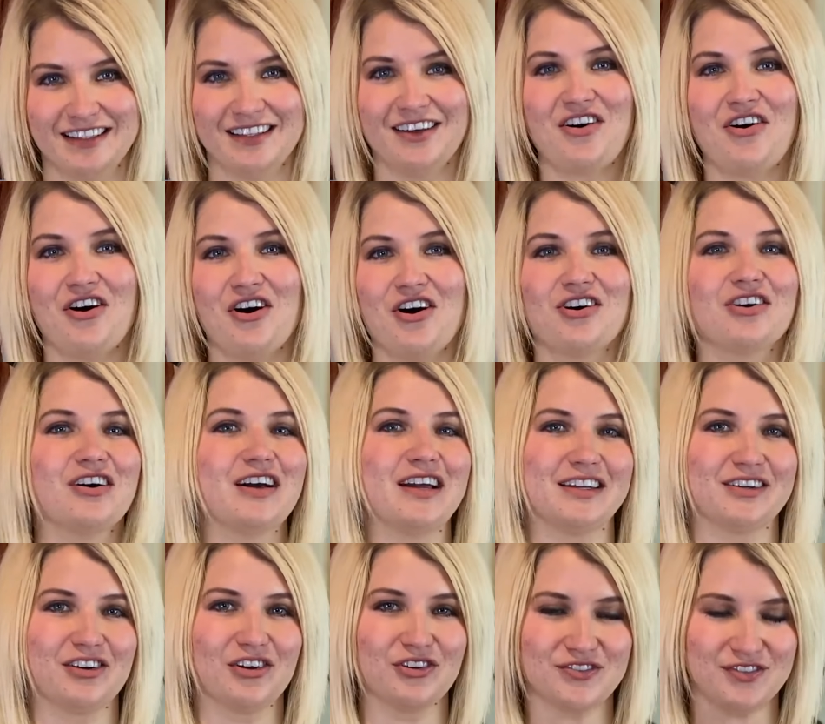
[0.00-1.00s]
the haul
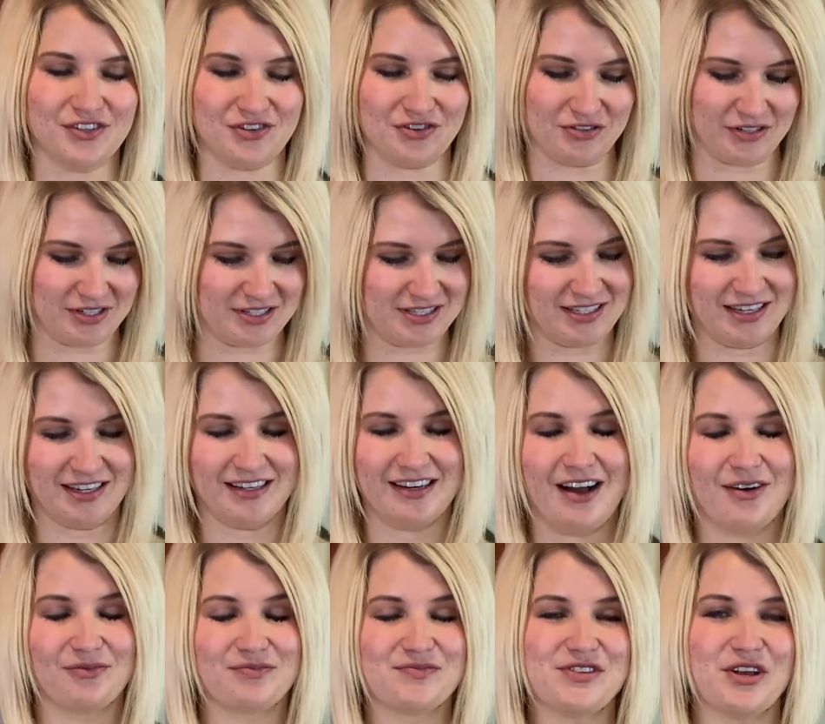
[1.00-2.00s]
and also you can see it
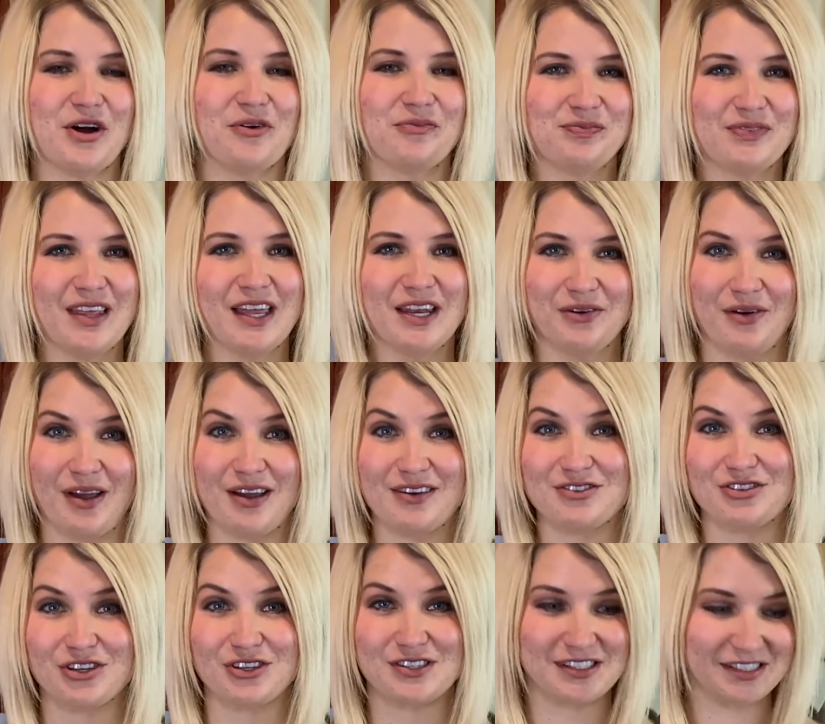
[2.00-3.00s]
now. So anyway,
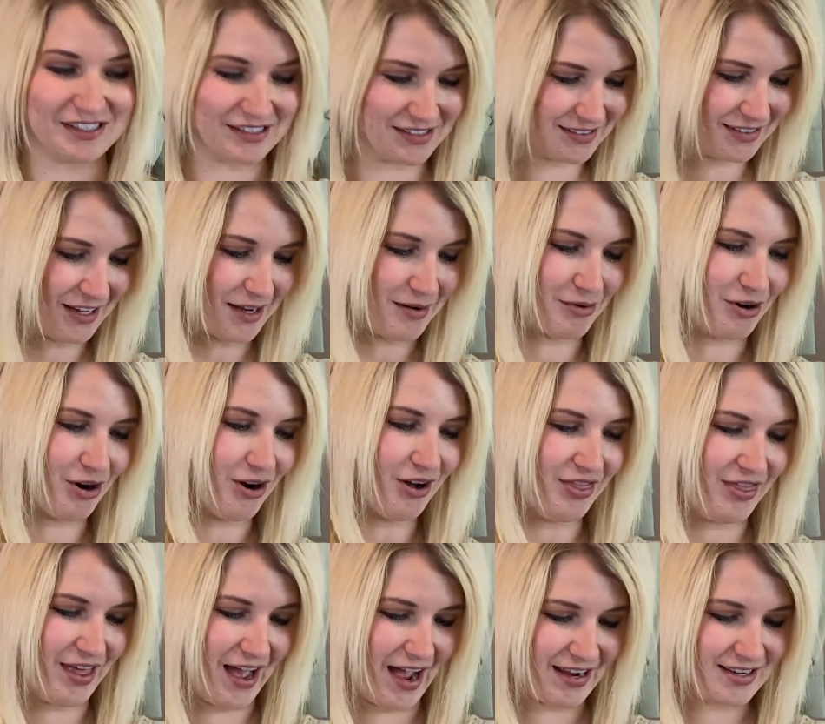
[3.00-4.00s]
just a disclaimer on
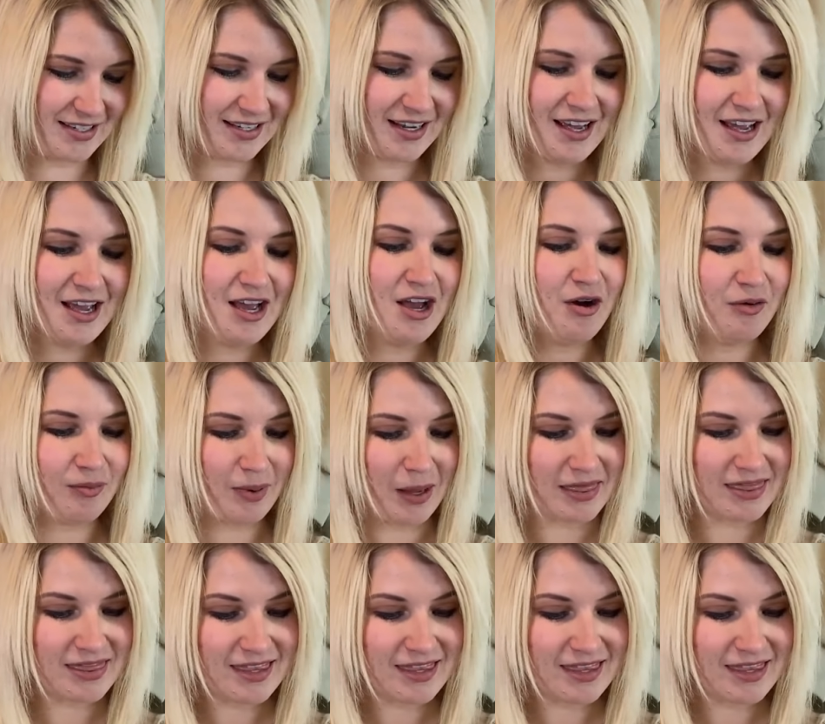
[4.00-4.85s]
that. But